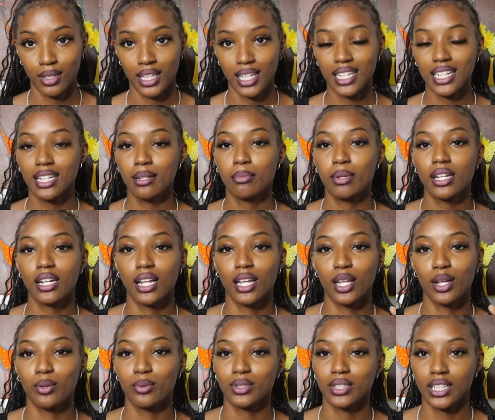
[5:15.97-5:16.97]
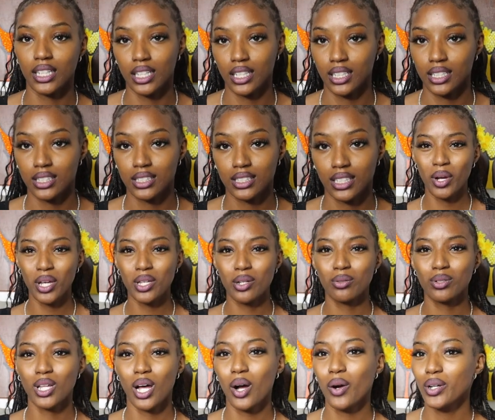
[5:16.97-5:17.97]
And it be the little things. When
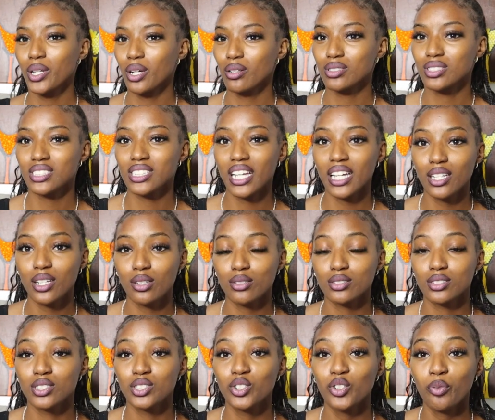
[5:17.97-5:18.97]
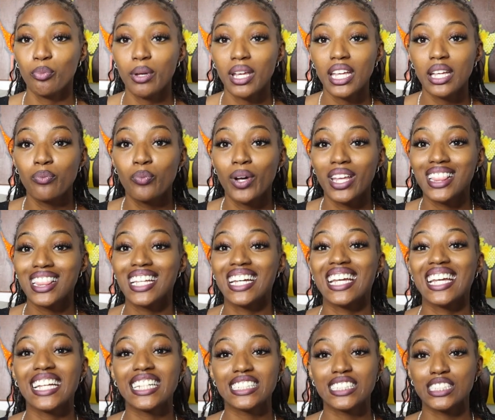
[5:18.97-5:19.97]
you lower your standards, you be with
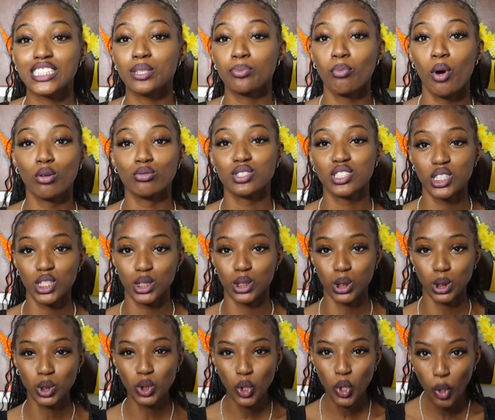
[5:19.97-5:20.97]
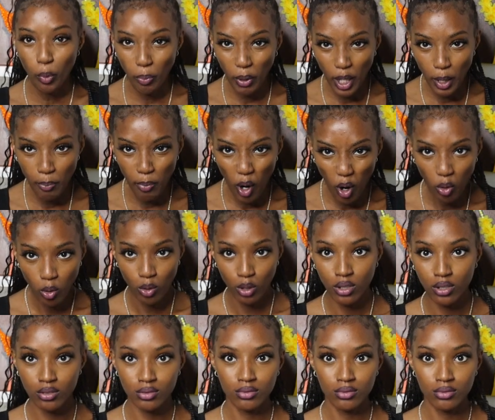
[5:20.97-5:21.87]
the most insecure people.